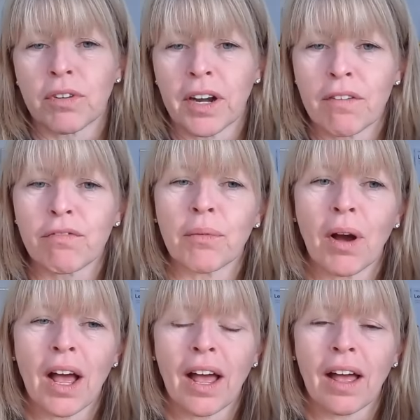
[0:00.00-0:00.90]
run
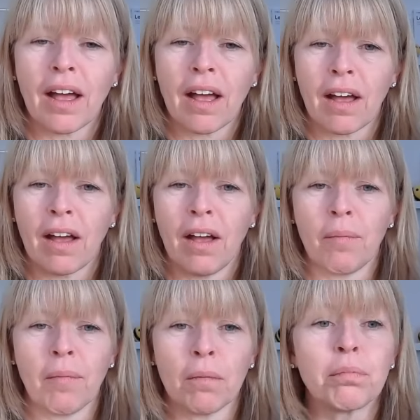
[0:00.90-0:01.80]
everywhere
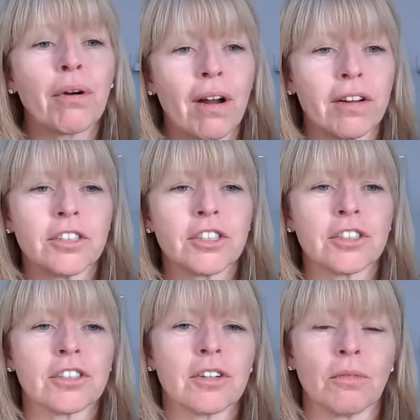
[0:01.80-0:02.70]
um, approach,